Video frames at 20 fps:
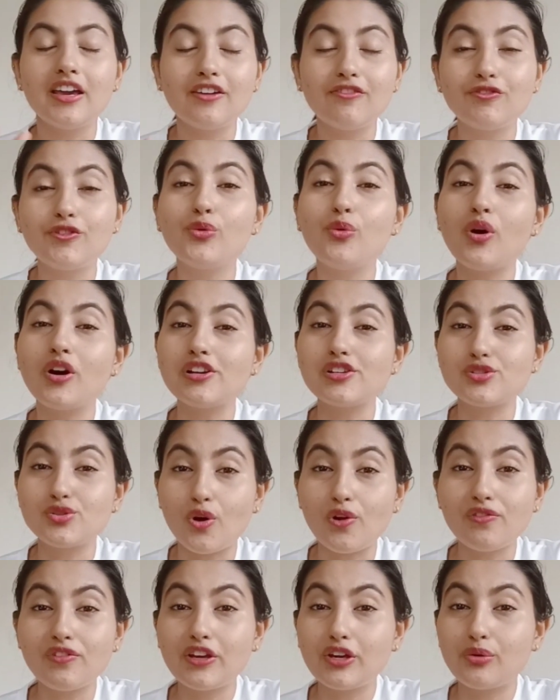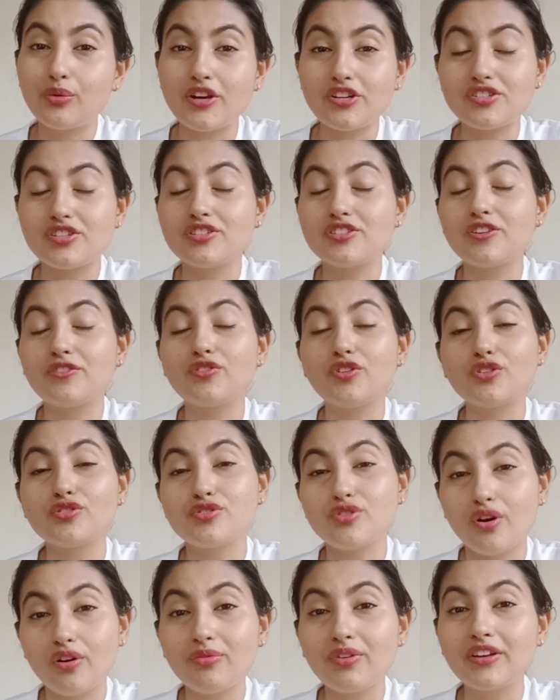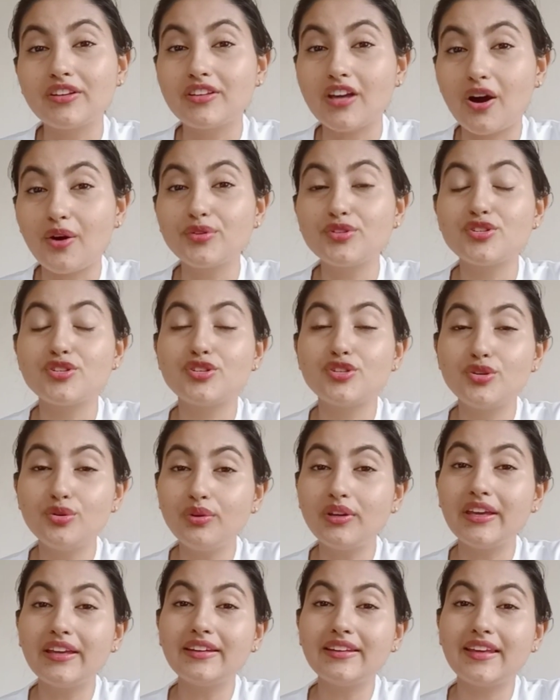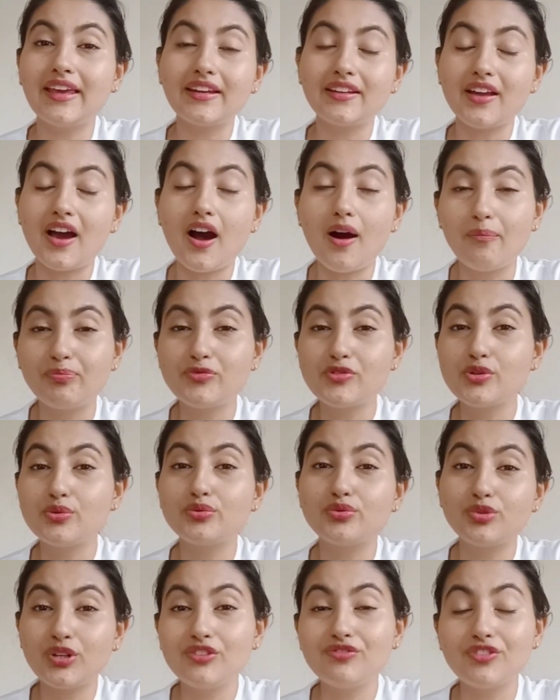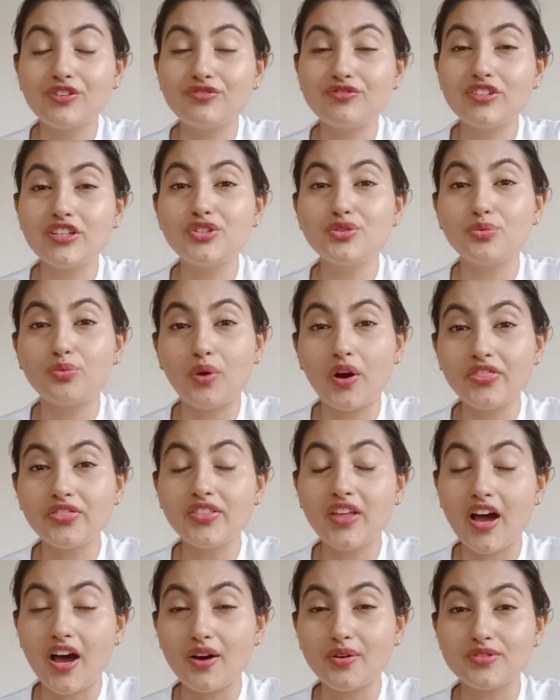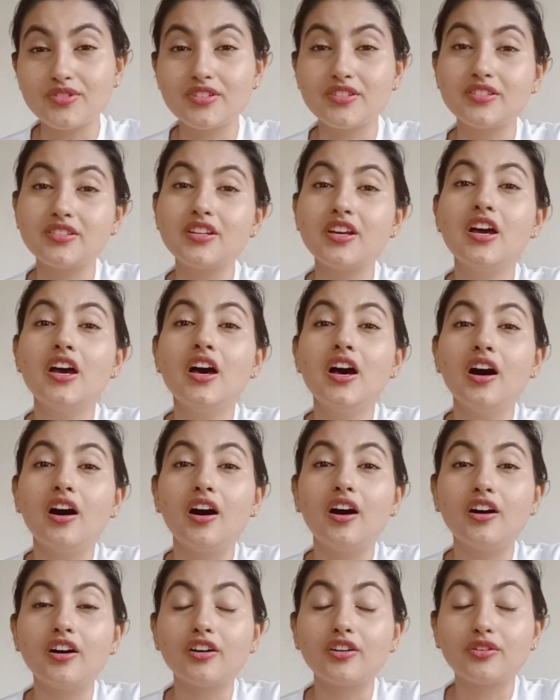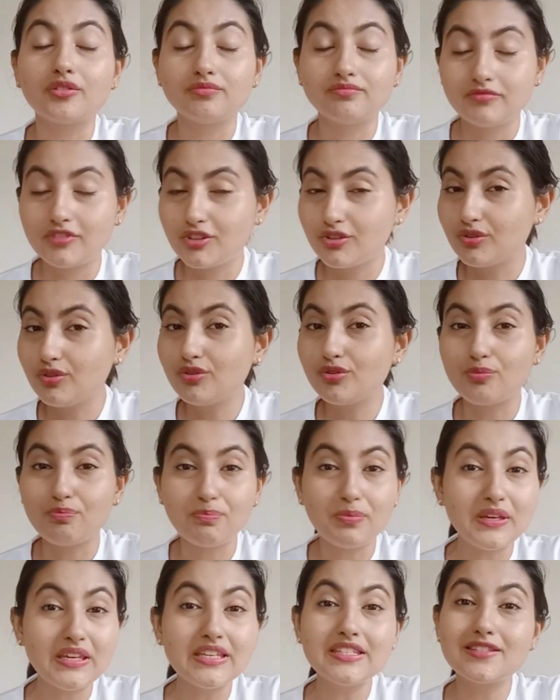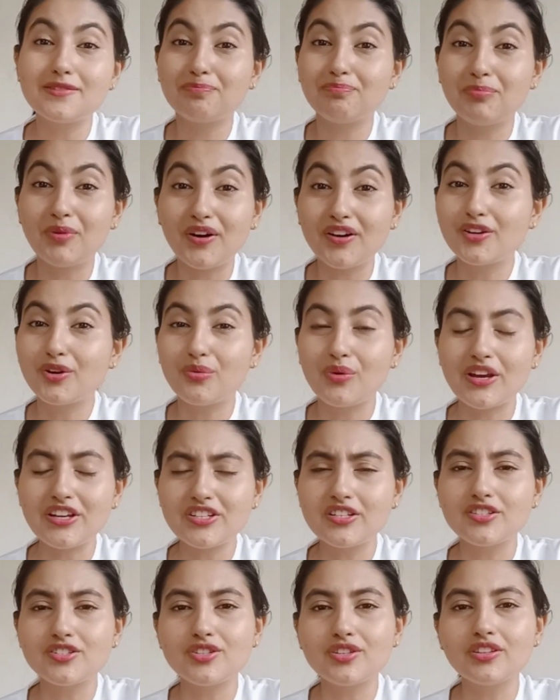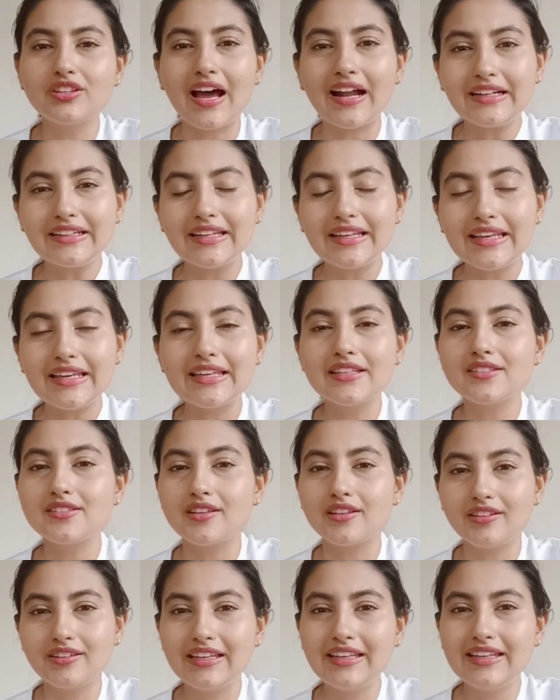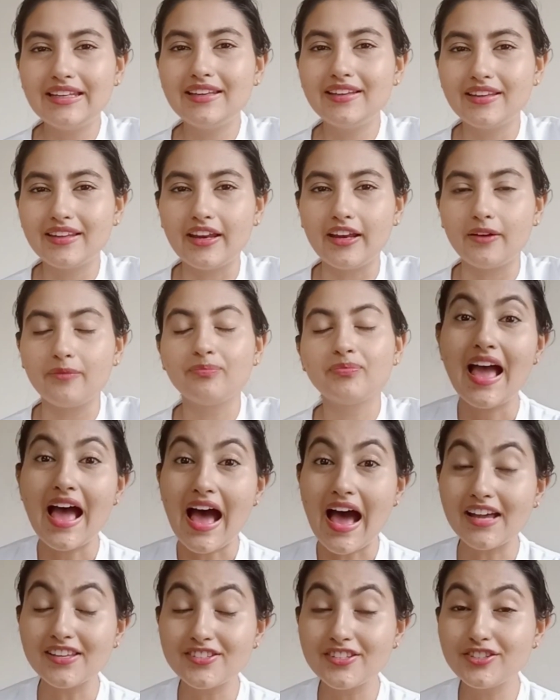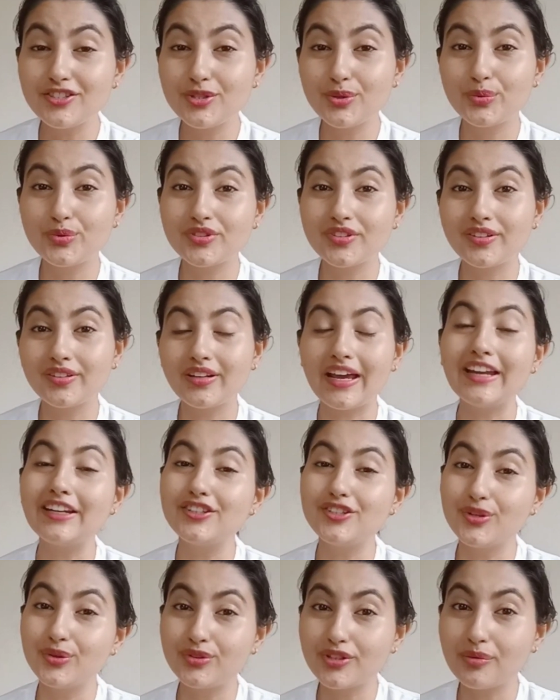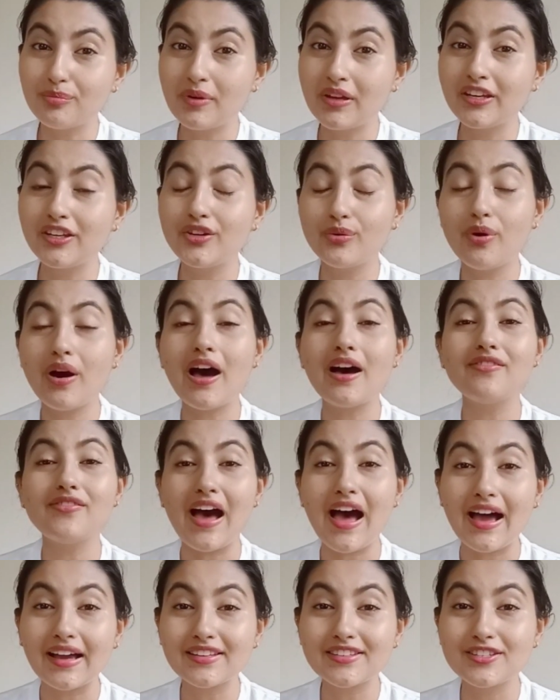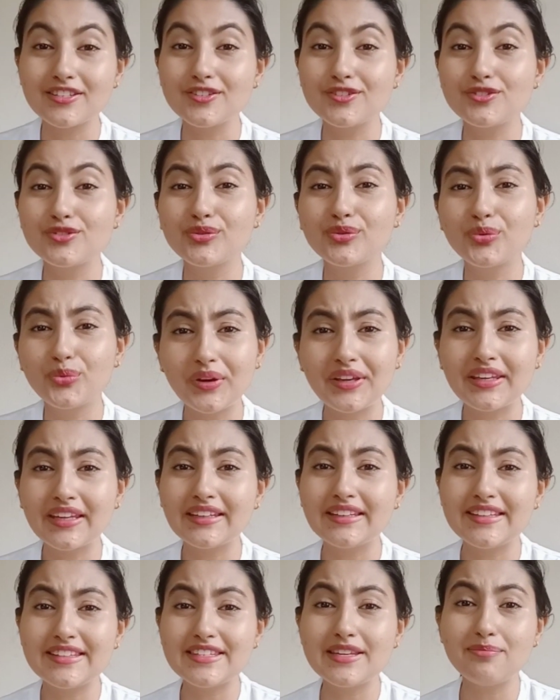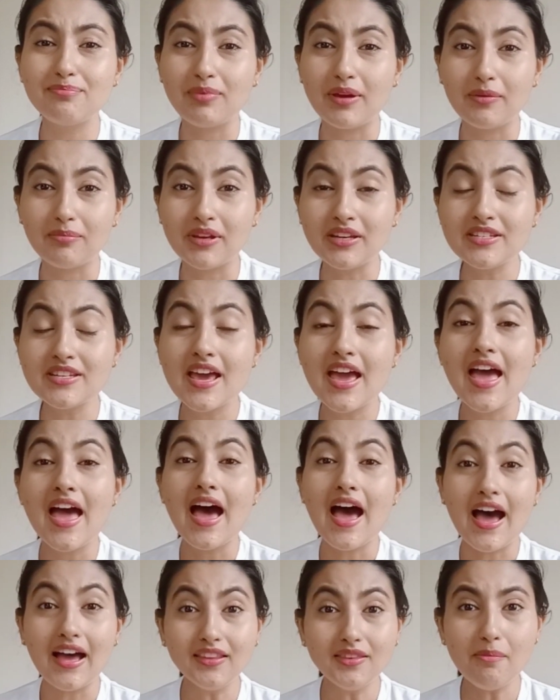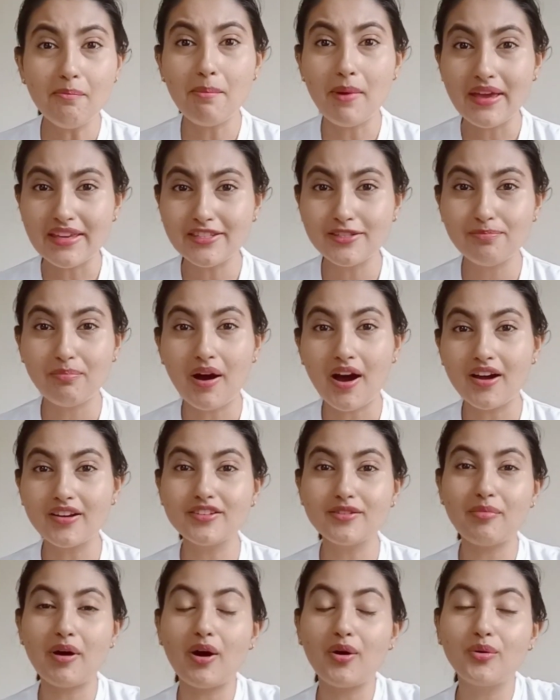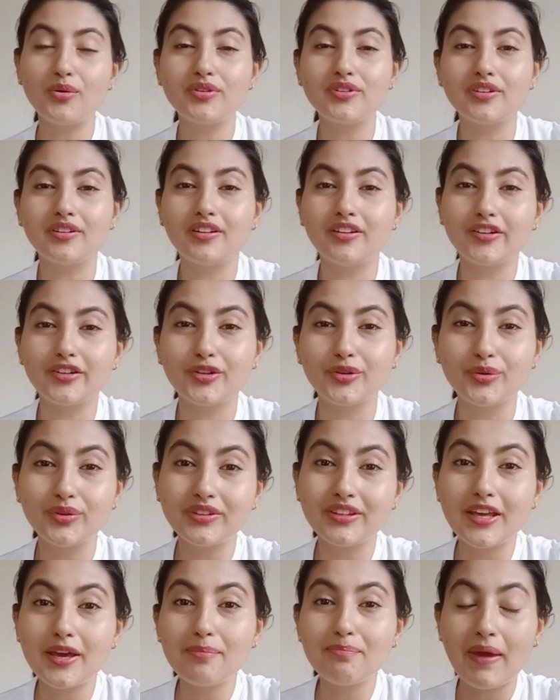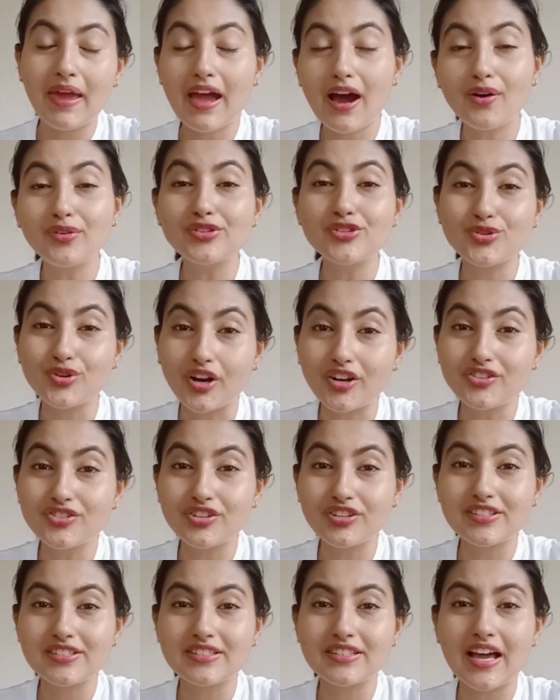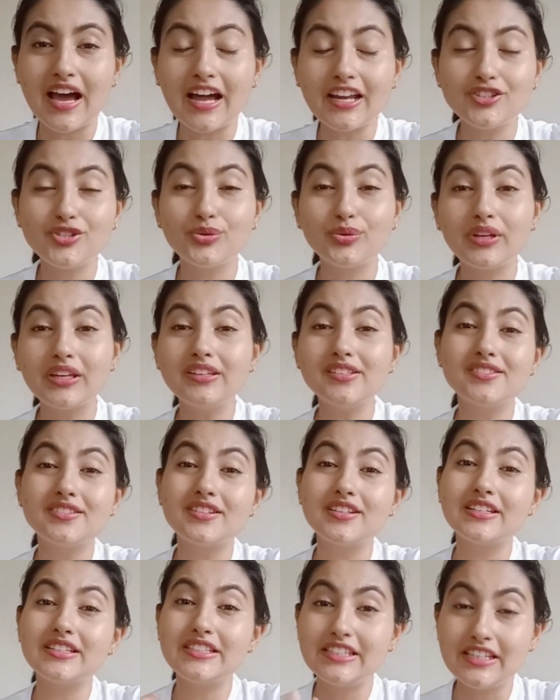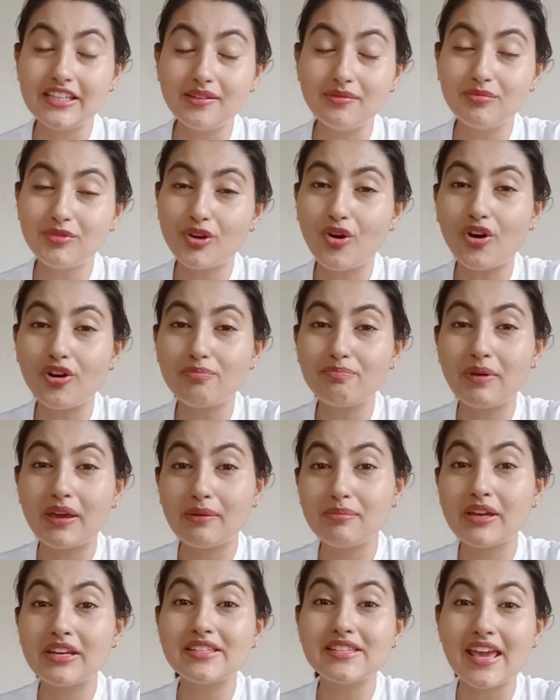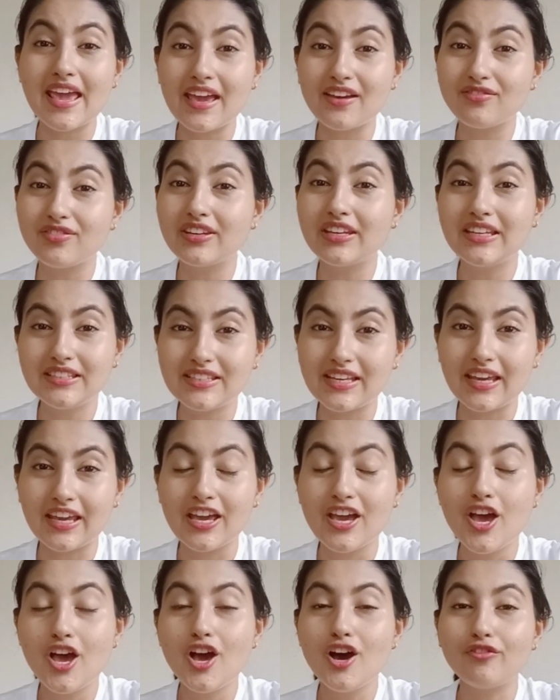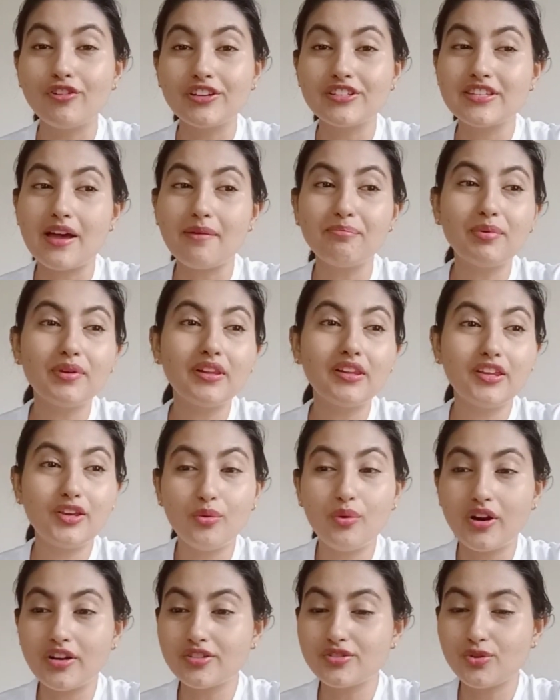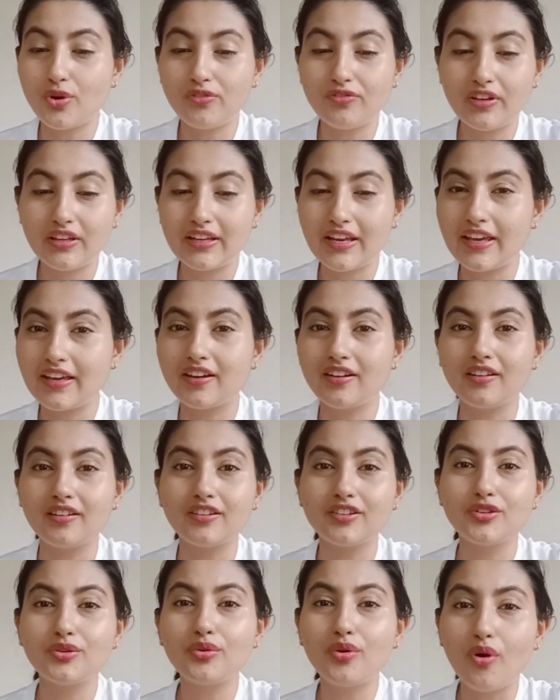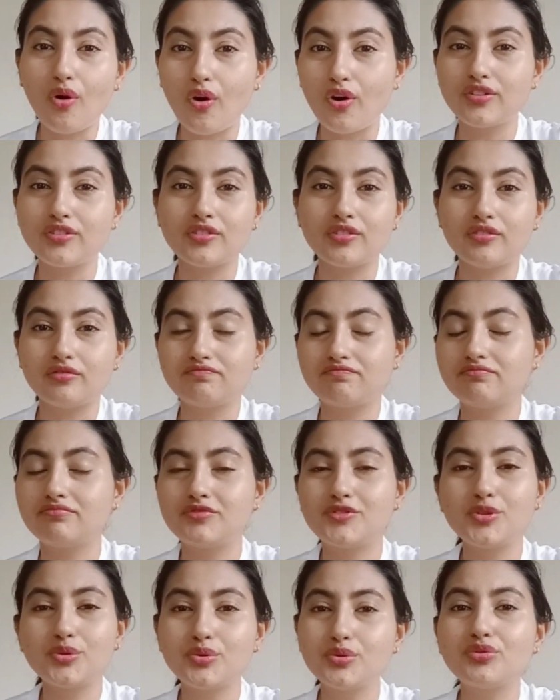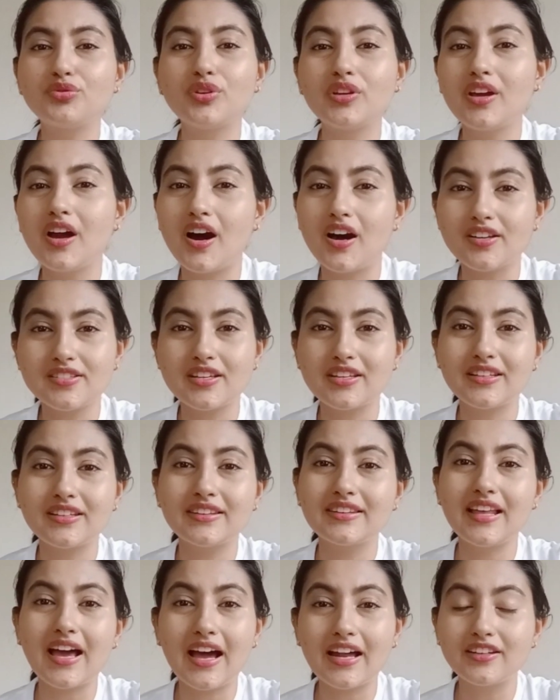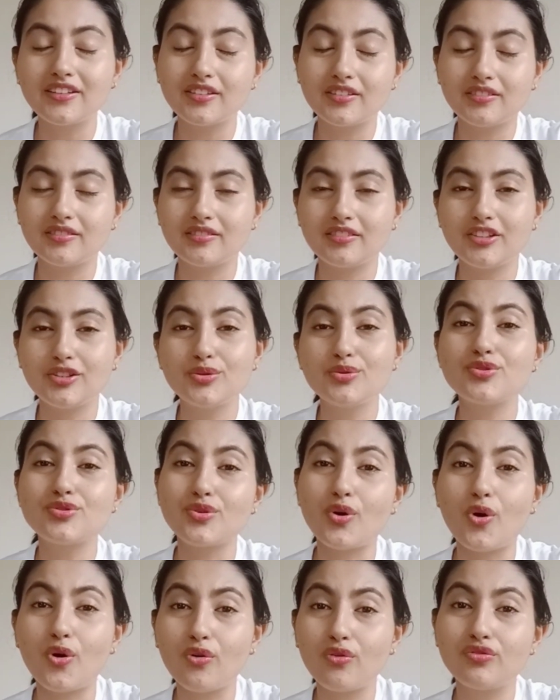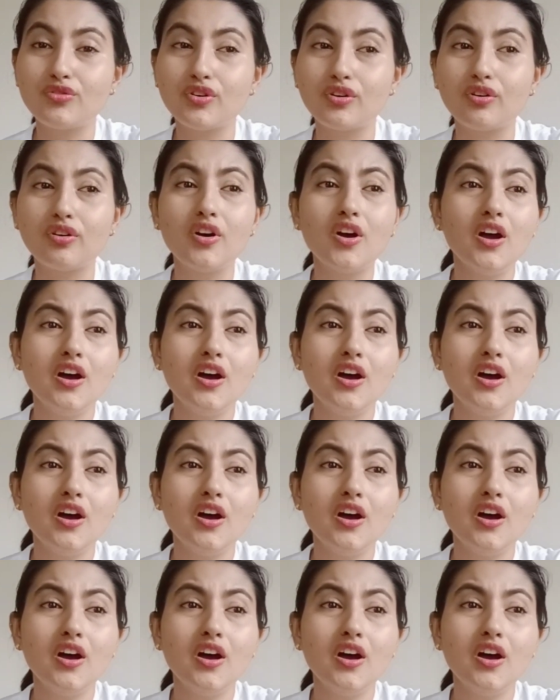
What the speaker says: if you are solving questions, if you're solving doubts, you can get up to 350 to 1000 rupees per question. So that is really great. As a tutor at Tutorbin, you have access to quick and easy payment. And the best part about their payout structure is that you can redeem your payment every day. For example, you are solving like you got 2 to 3 hours, and in that you solved